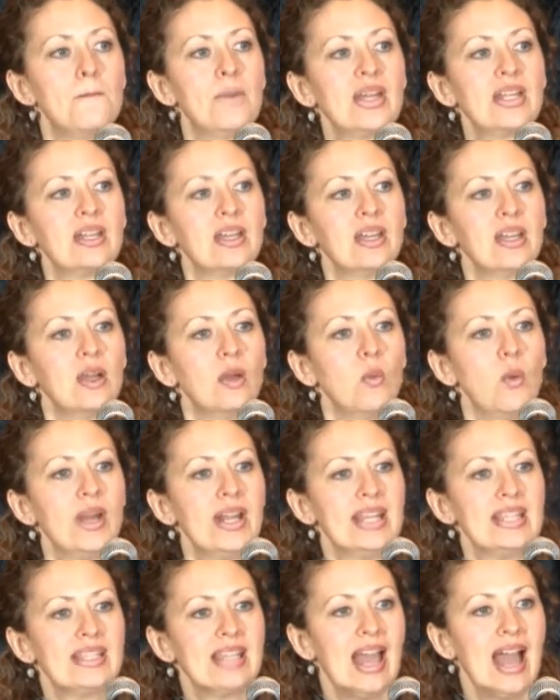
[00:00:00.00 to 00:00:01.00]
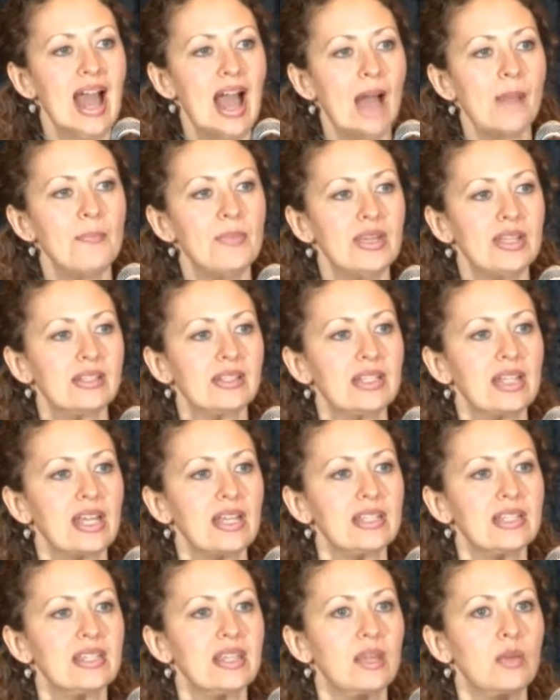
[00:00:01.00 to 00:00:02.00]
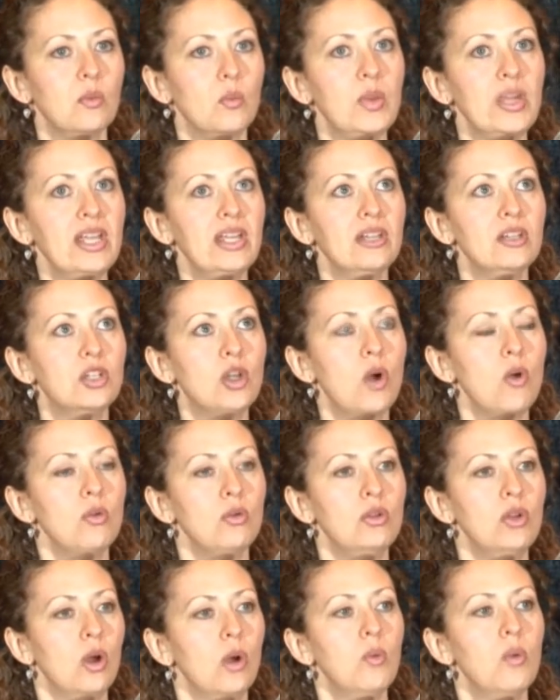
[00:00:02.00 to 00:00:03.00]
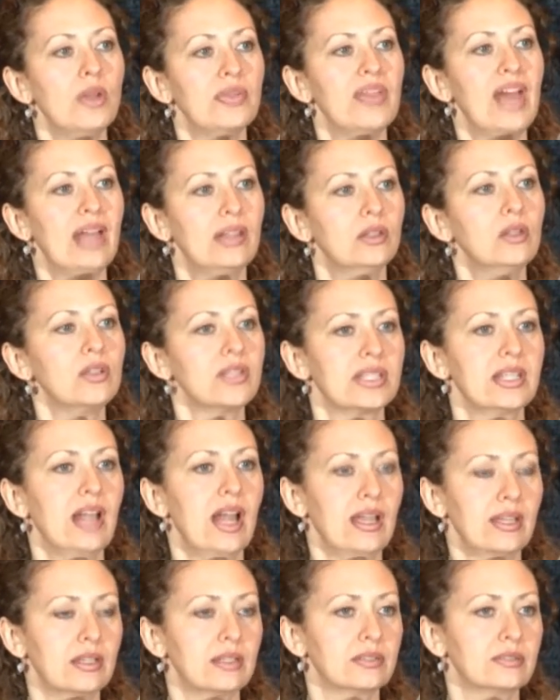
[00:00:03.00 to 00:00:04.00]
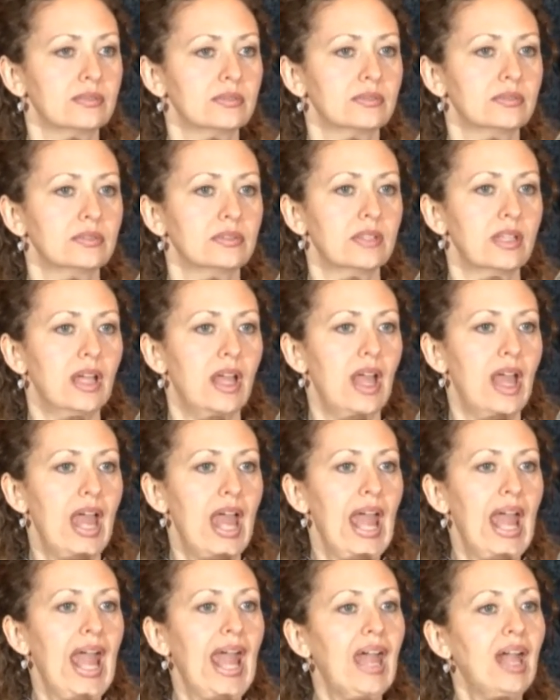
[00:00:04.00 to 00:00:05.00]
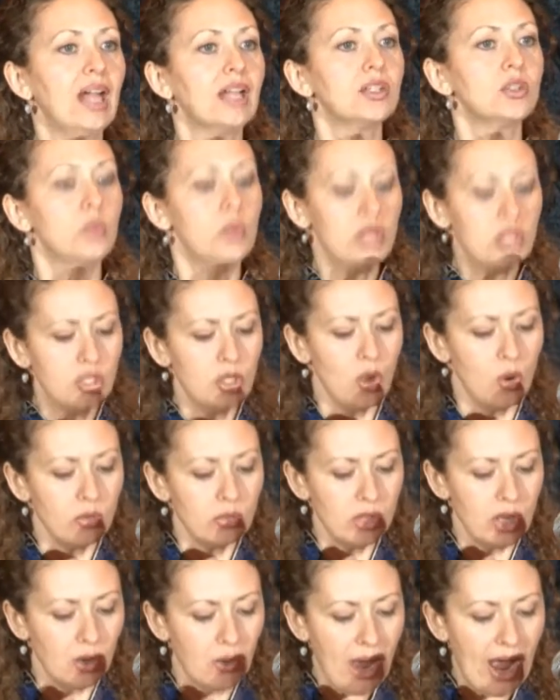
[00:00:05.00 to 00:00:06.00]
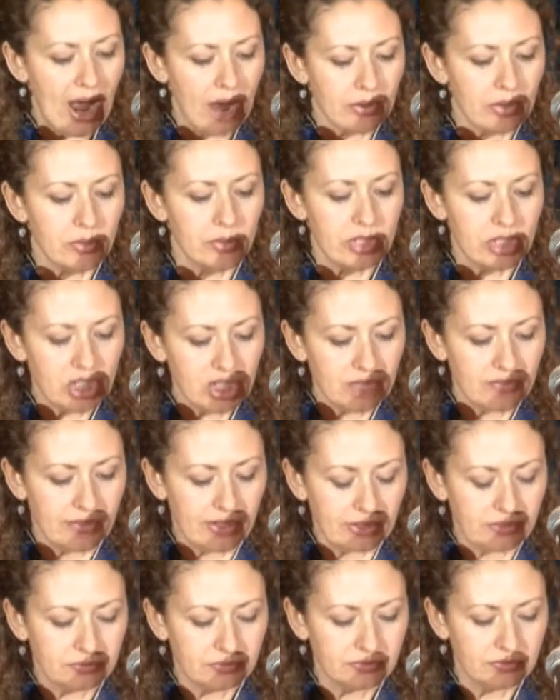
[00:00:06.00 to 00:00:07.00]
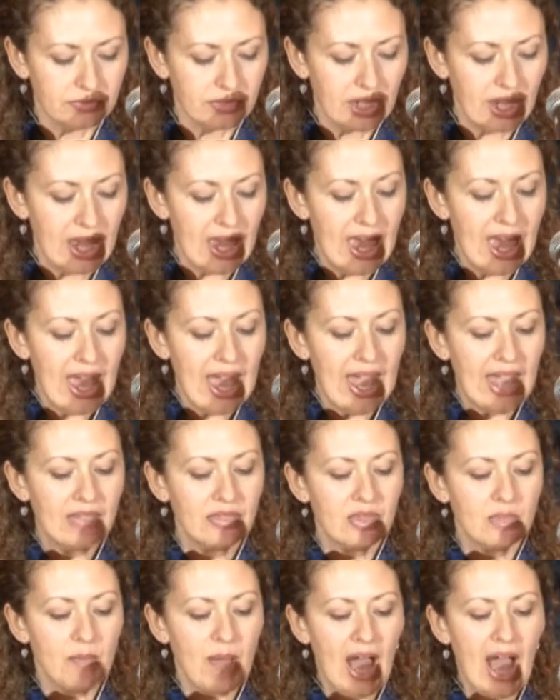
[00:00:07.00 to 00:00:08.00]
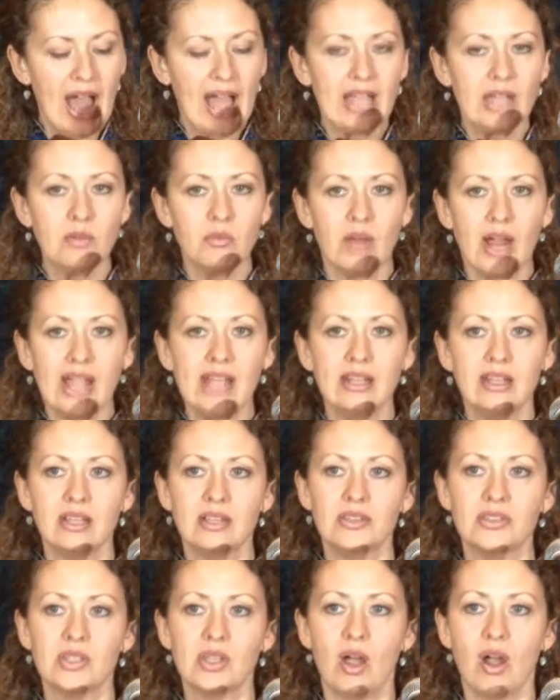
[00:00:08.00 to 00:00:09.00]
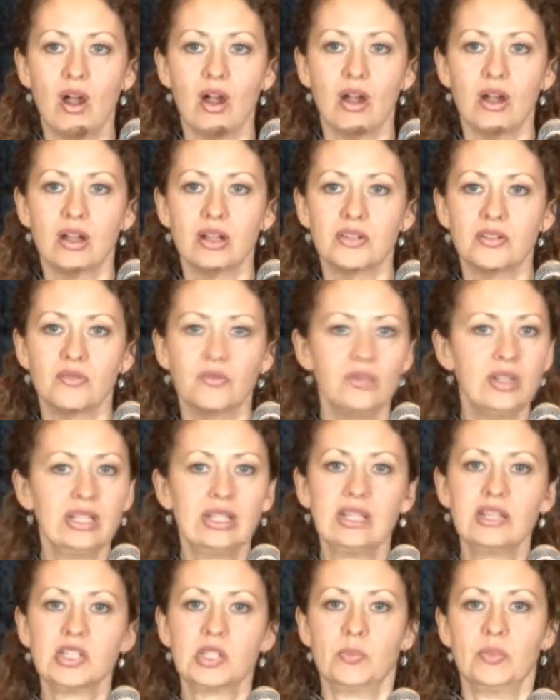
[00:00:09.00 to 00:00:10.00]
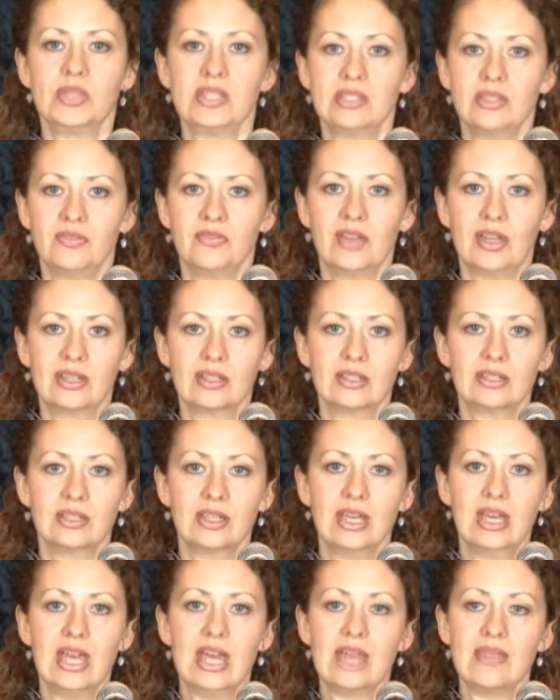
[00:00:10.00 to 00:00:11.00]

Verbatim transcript: But what has happened is that we don't know what that looks like, and we don't know how to achieve it. And the Baha'i writings are really specific.